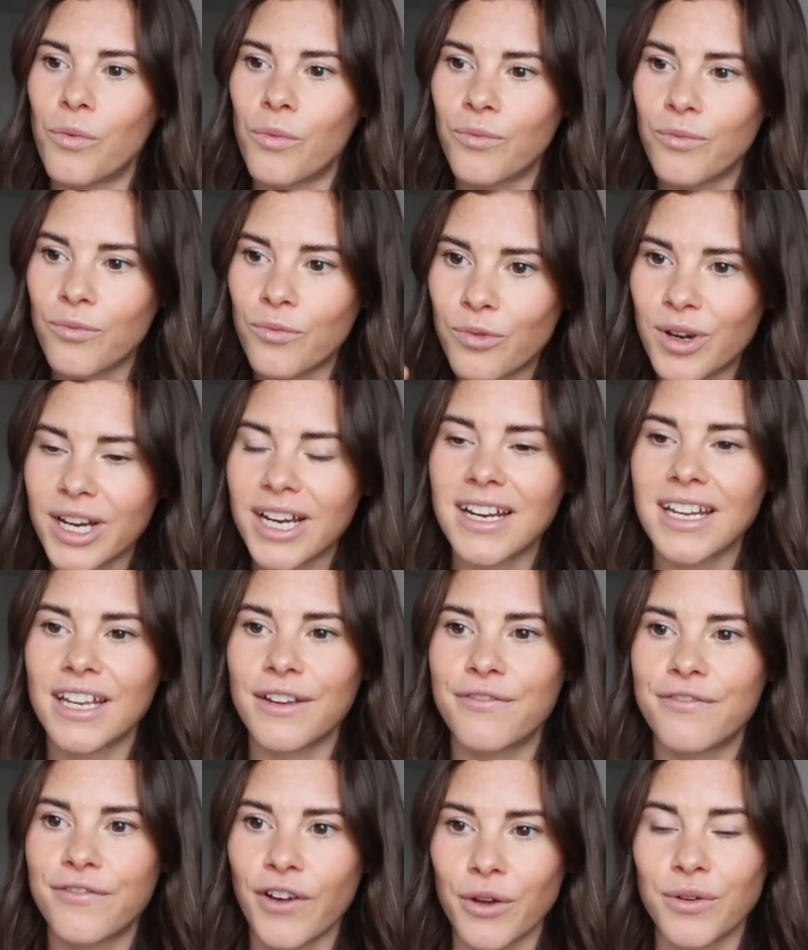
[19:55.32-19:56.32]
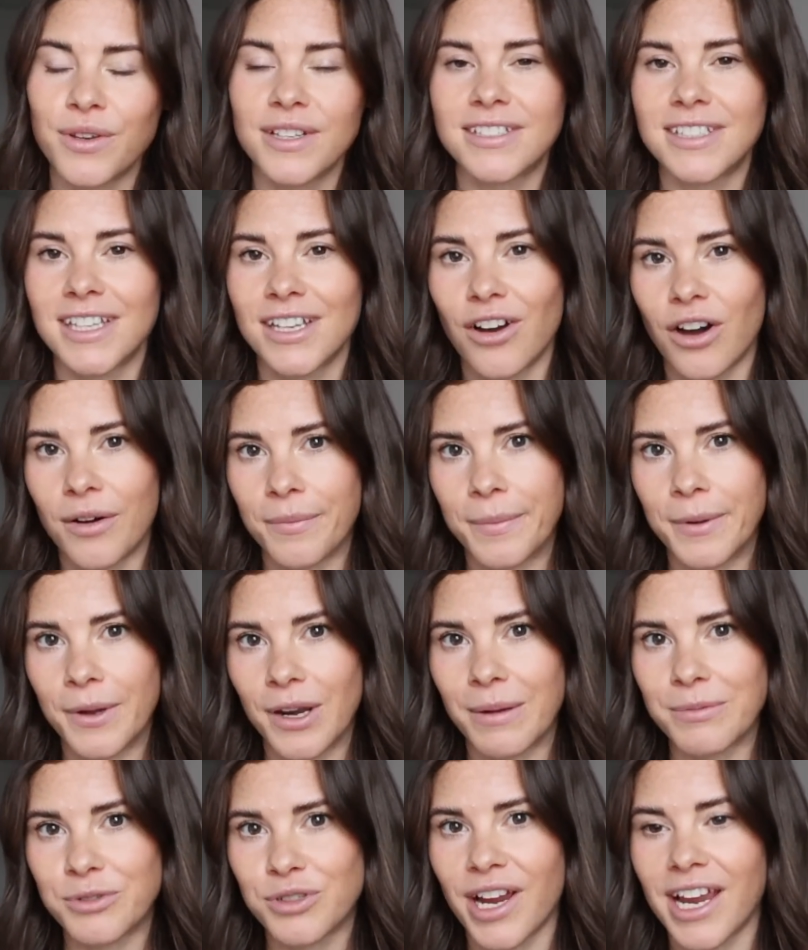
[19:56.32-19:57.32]
really focusing on
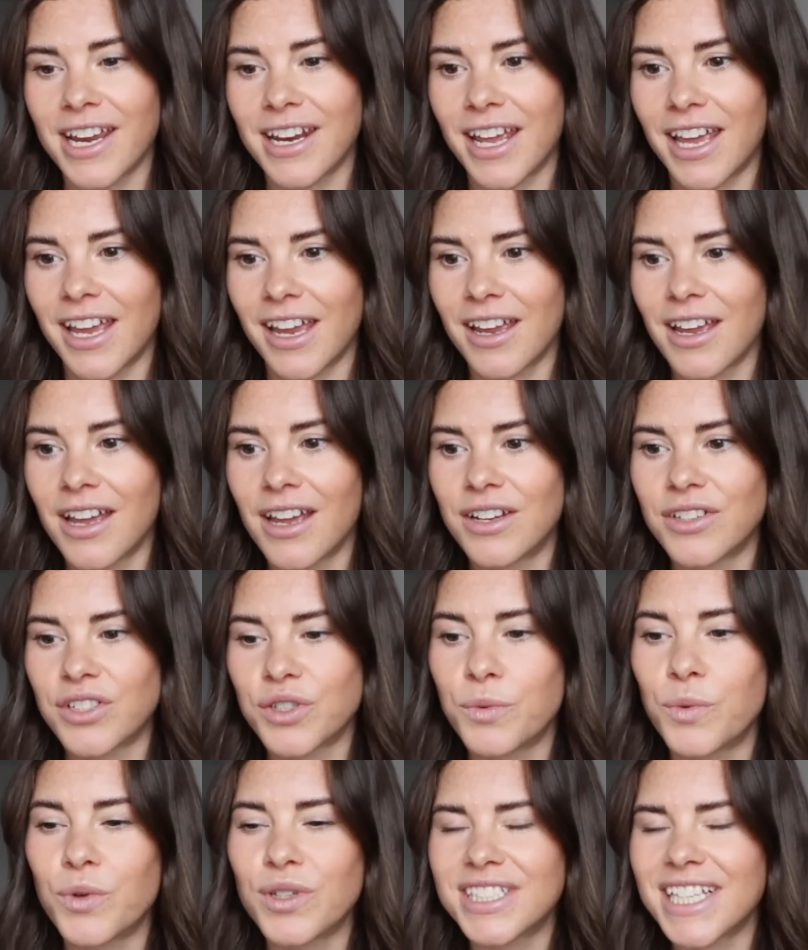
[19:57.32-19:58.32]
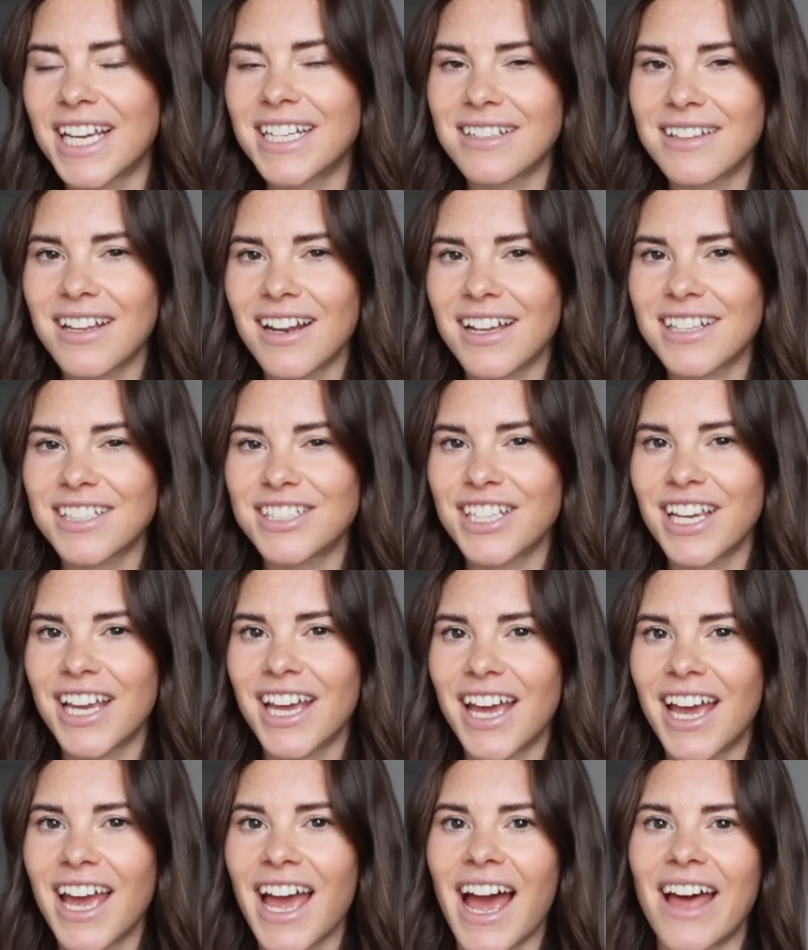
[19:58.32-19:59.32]
pull-up training towards the end of the last
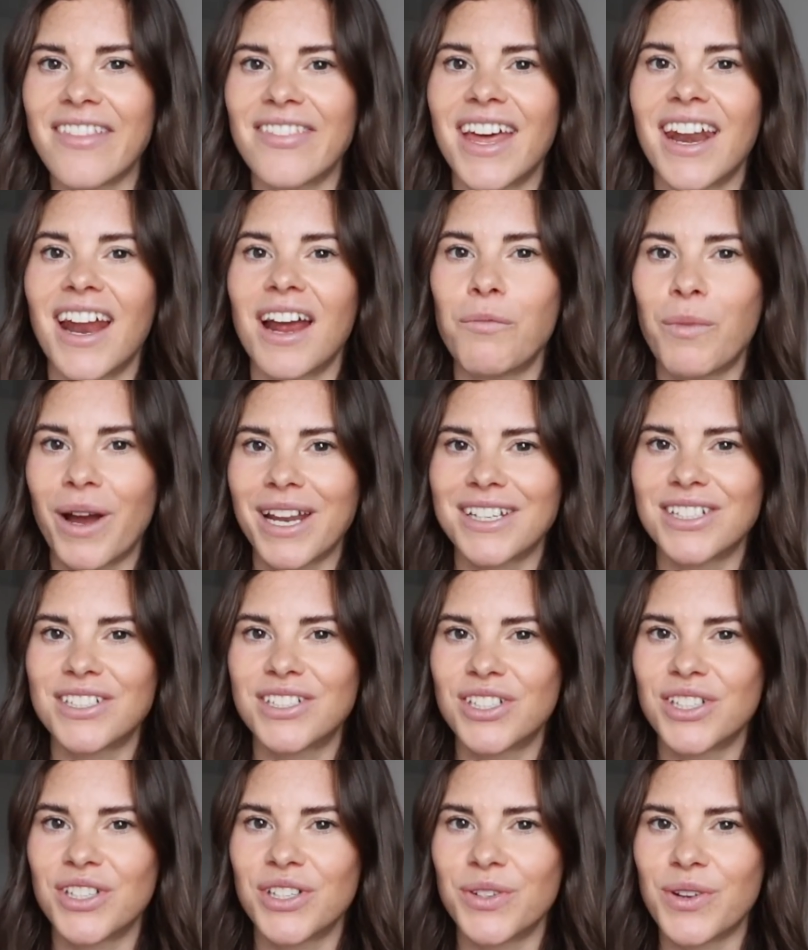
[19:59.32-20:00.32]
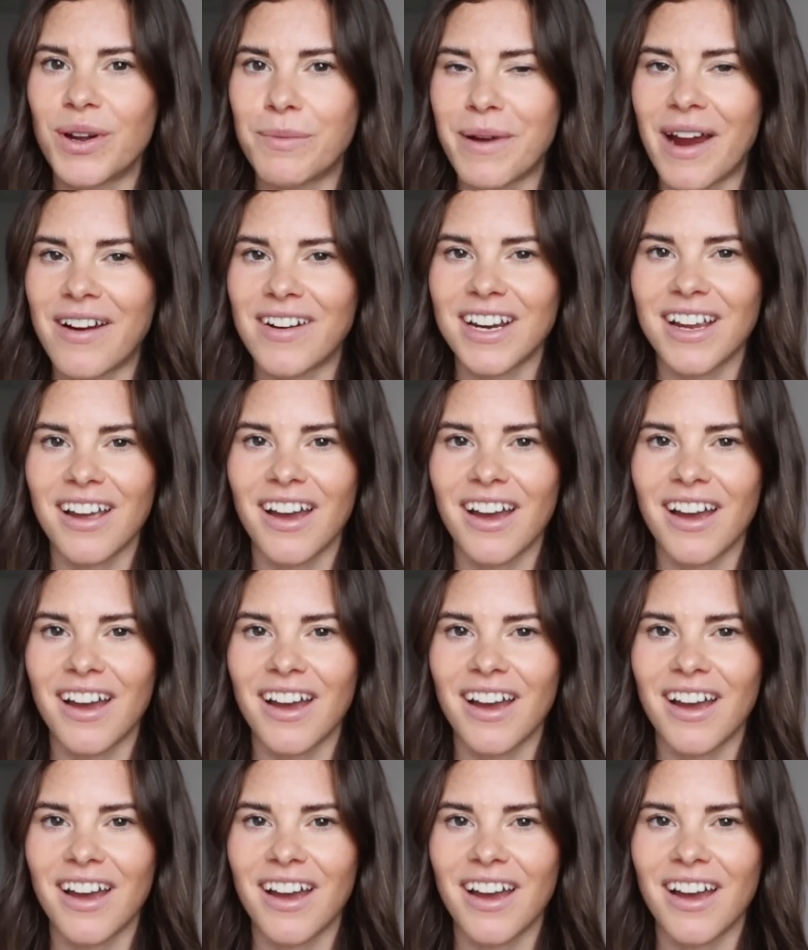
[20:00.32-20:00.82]
year, and then I went to America,